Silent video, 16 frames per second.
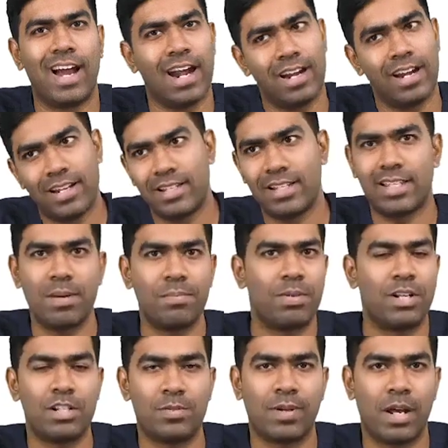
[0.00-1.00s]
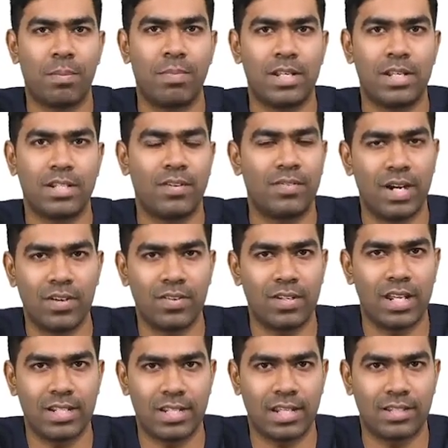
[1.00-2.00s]
And the same principle applies here. Whenever
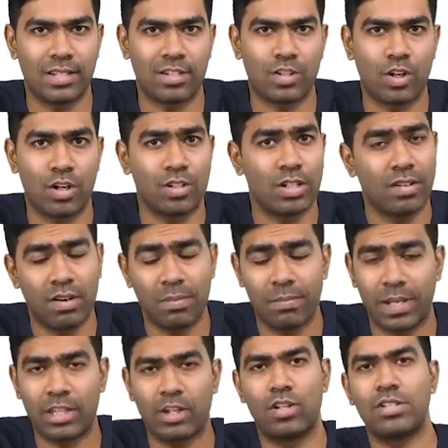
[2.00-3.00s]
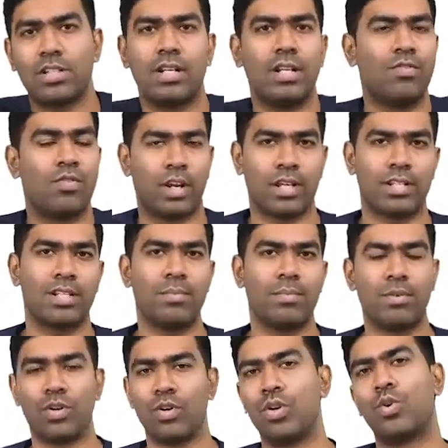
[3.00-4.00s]
there is excess cortisol, even pathologically, for
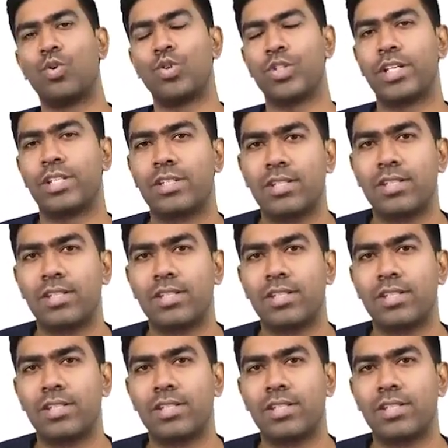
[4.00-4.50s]
example, due to Cushing's